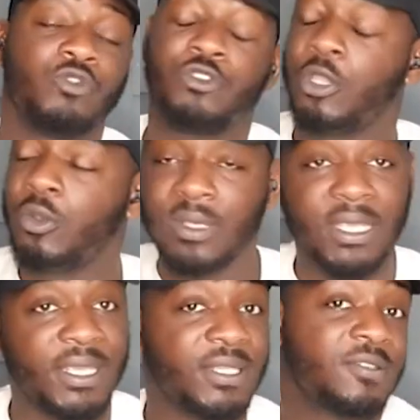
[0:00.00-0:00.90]
2
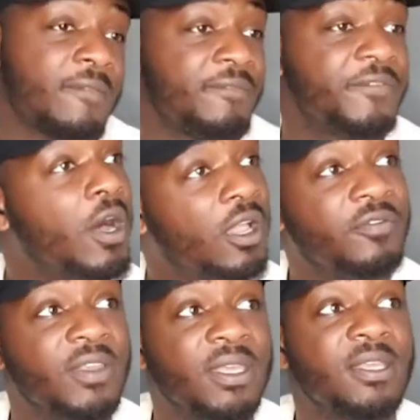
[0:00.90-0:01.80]
years,
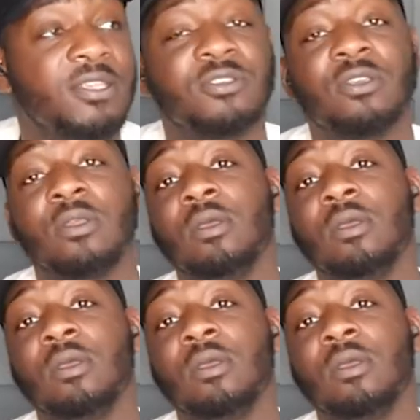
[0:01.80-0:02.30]
5 years.